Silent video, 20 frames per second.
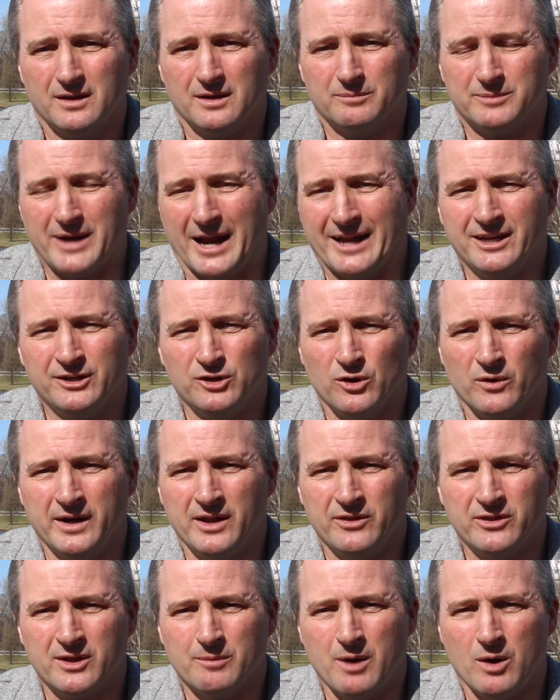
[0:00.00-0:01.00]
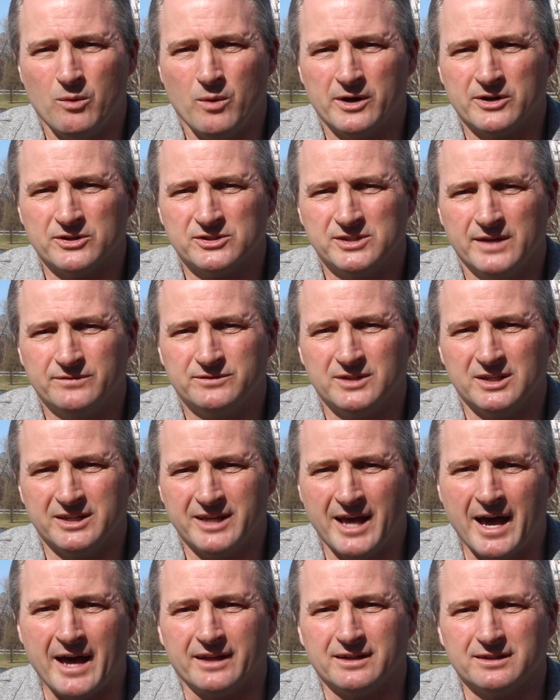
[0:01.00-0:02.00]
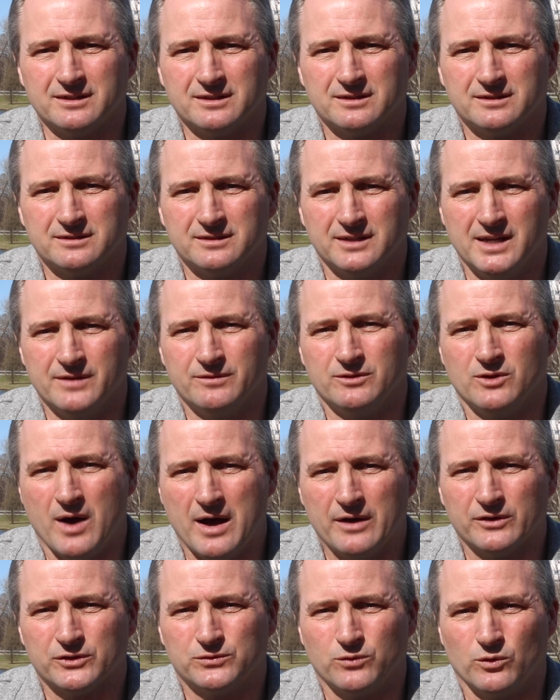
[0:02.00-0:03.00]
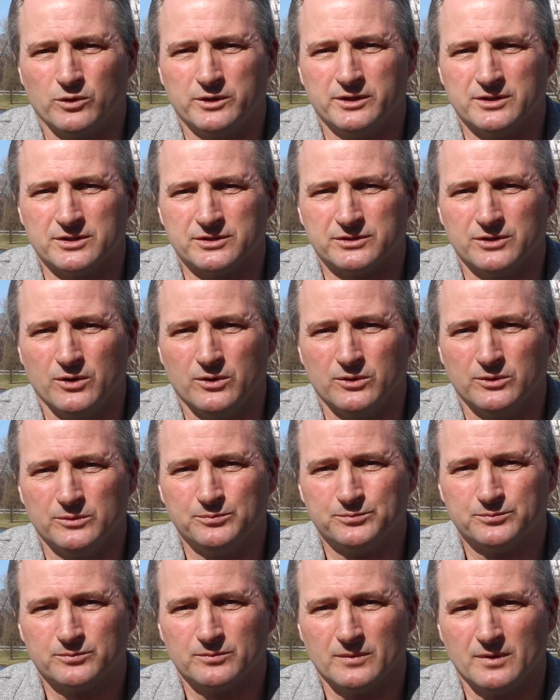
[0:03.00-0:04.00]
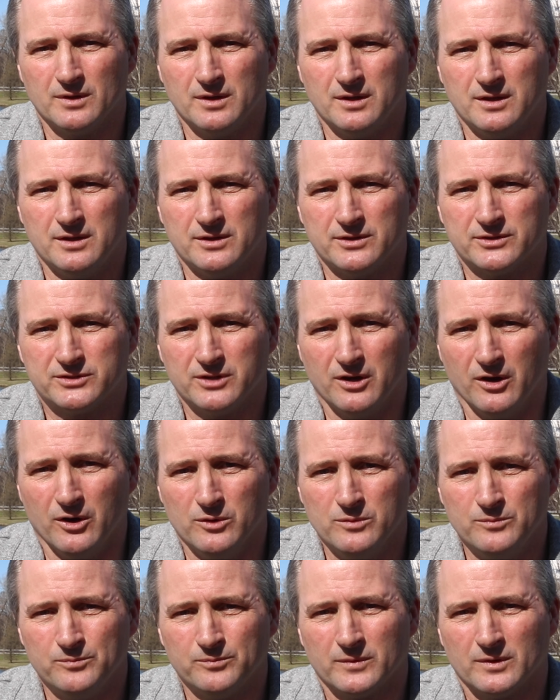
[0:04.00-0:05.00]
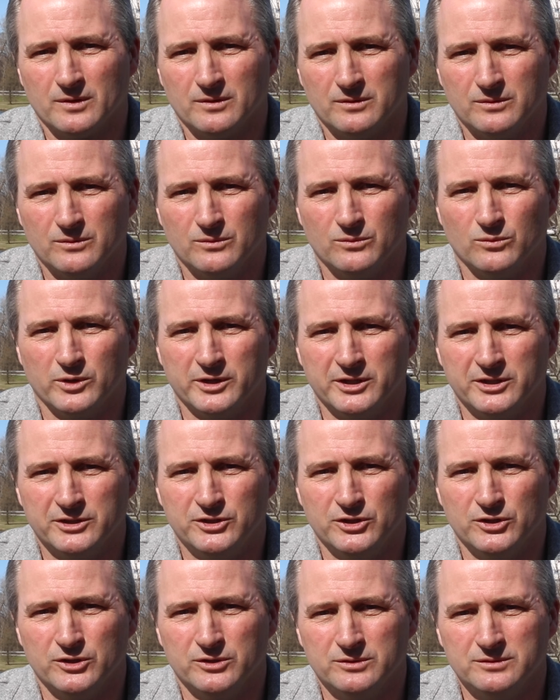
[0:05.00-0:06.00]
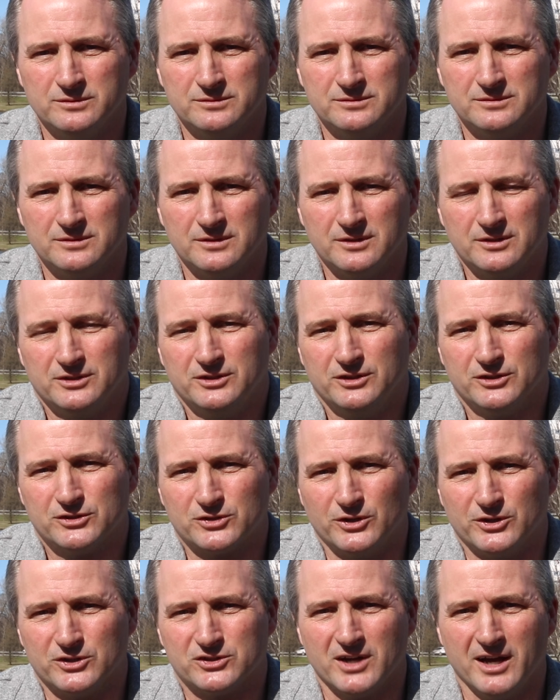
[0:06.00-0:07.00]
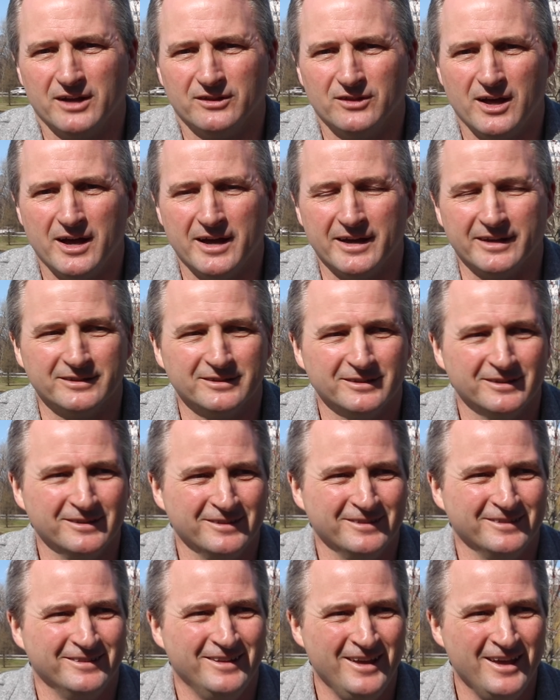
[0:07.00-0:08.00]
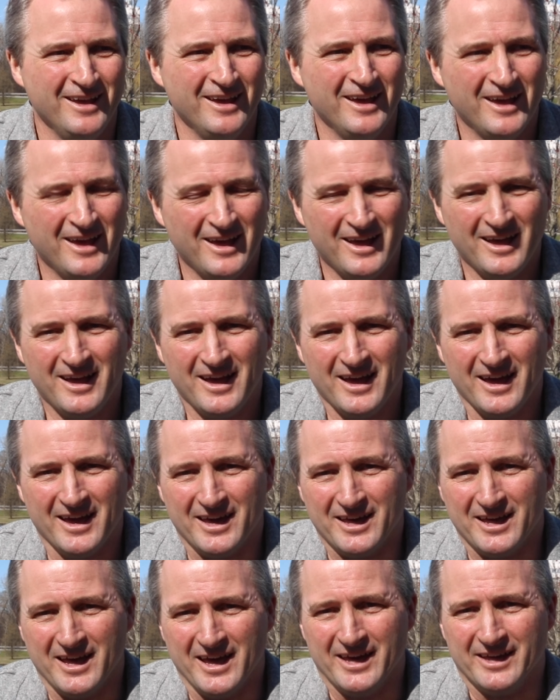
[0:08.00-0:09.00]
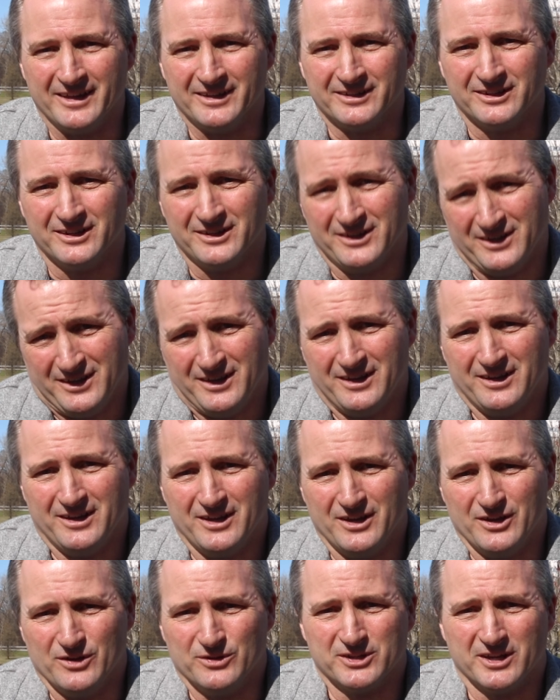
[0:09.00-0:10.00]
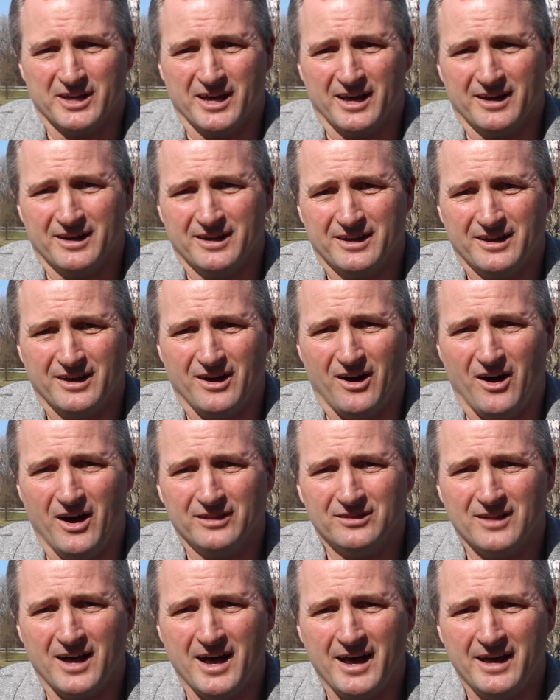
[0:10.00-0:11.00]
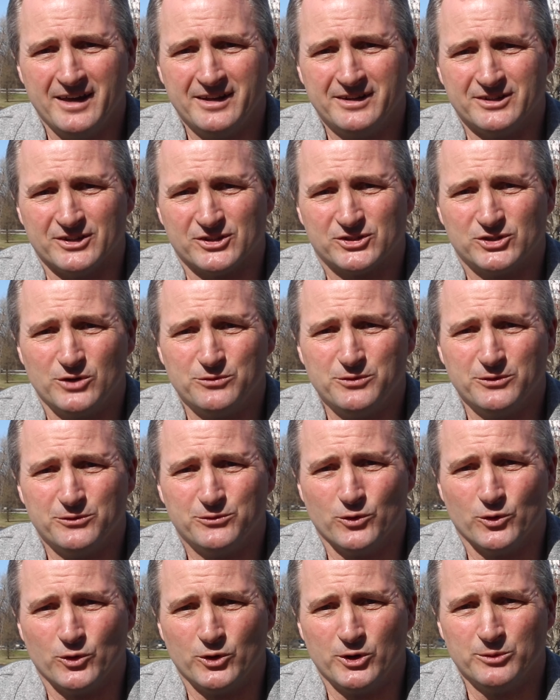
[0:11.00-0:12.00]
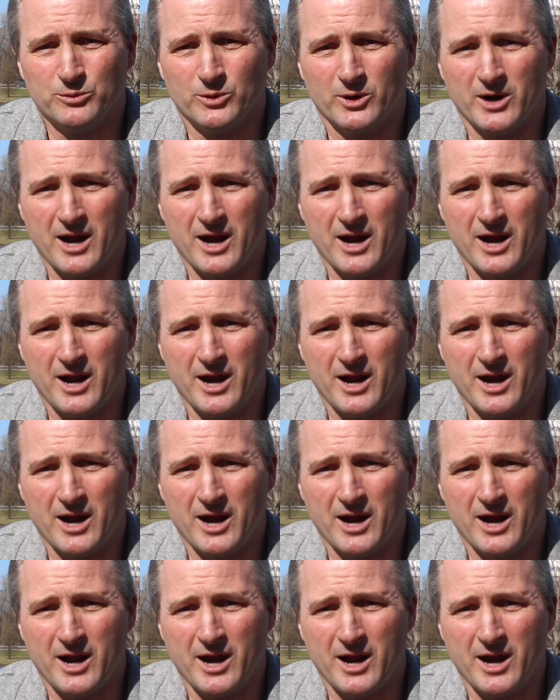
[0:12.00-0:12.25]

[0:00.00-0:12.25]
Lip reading: but I didn't know anything about water safety yet, even though I was 40 years old. So, what do? You search online. And it was online in a surfing forum where